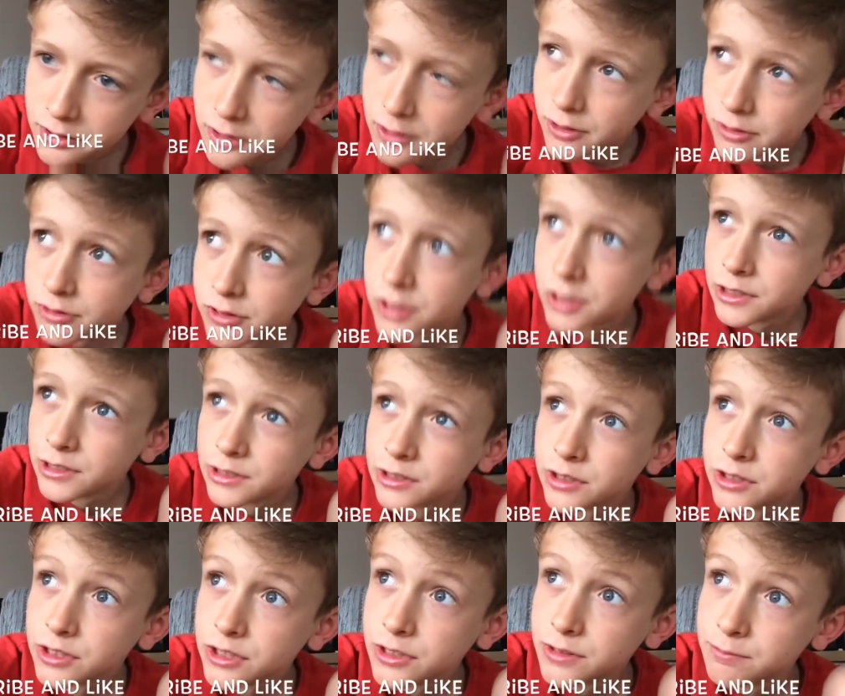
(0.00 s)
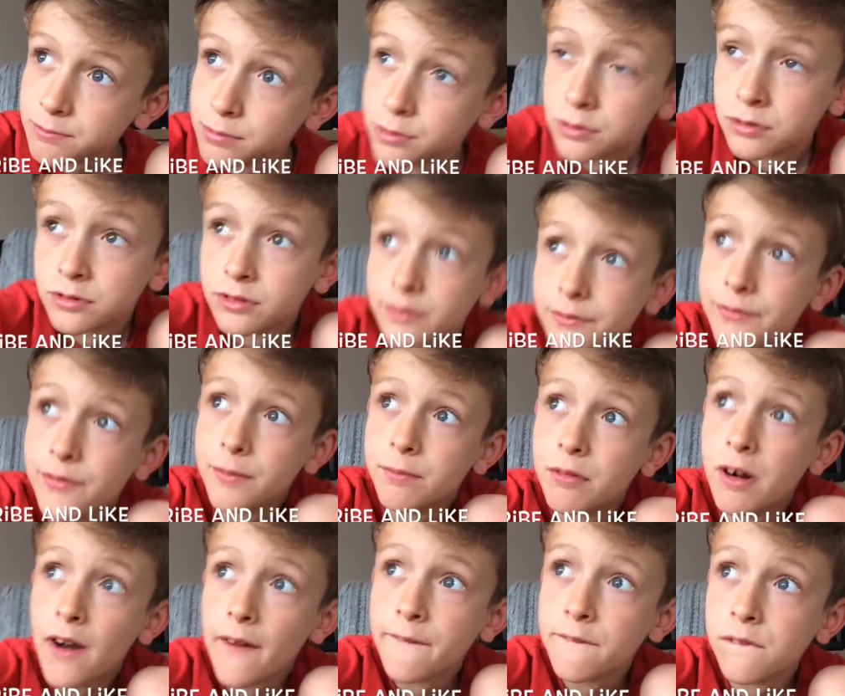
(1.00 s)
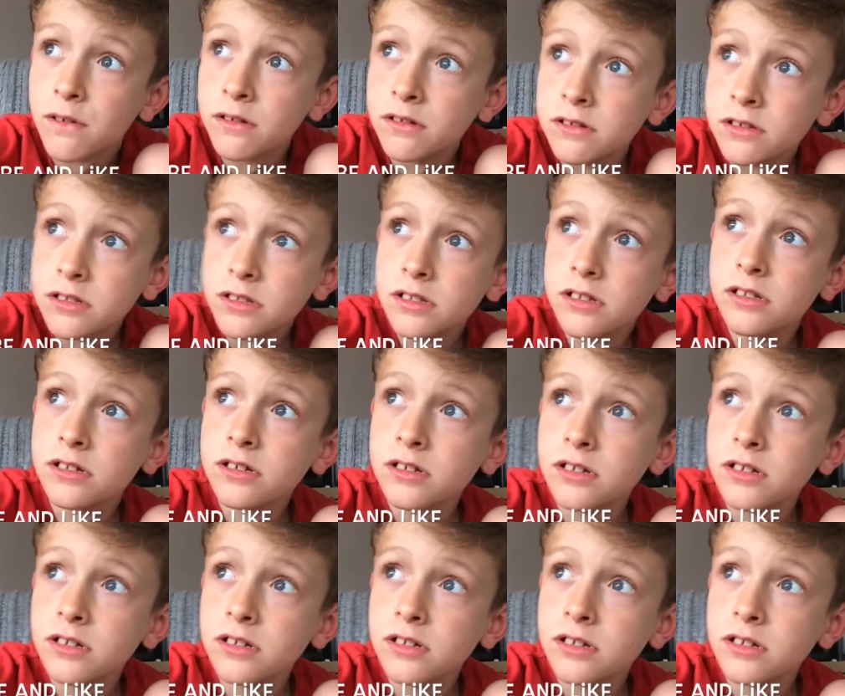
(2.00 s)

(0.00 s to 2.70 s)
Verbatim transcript: sausage bun for breakfast,